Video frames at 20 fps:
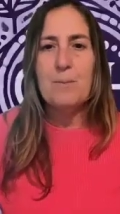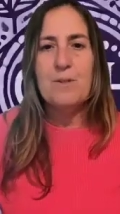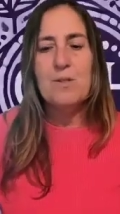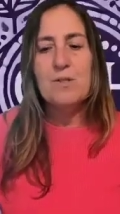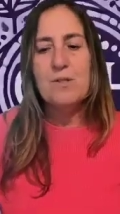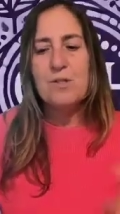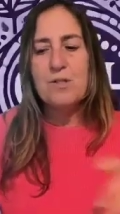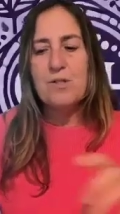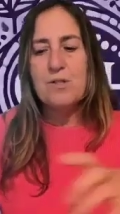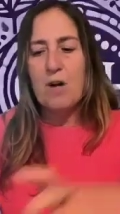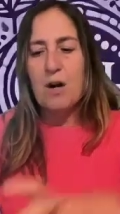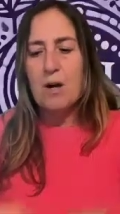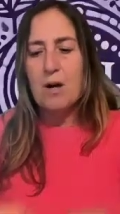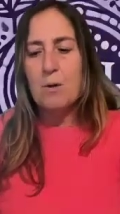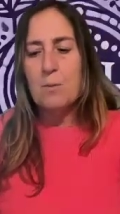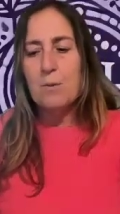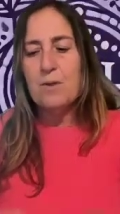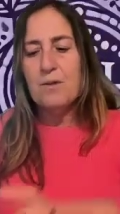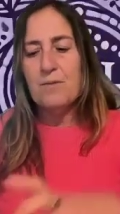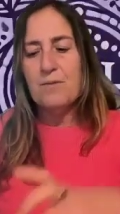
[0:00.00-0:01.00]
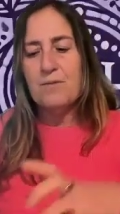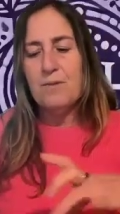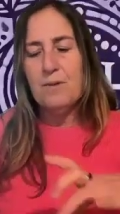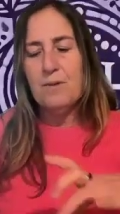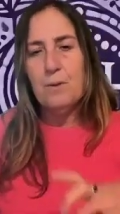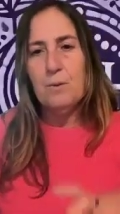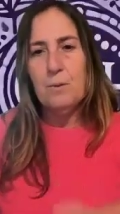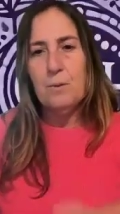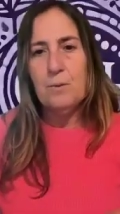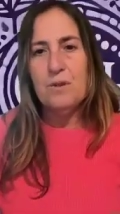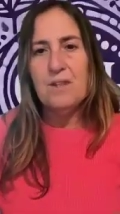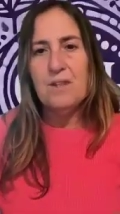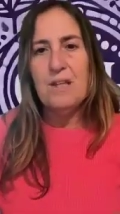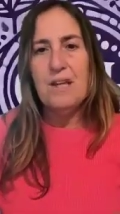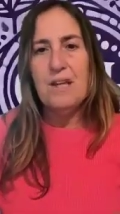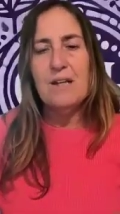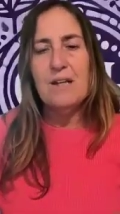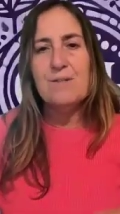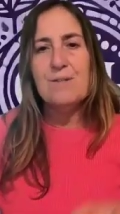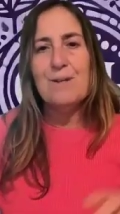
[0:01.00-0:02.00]
But just start with a few
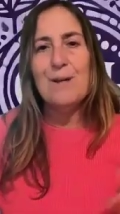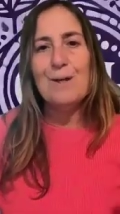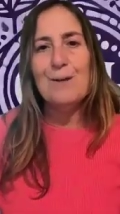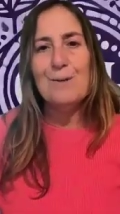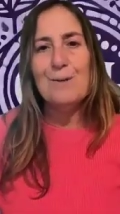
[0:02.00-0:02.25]
things that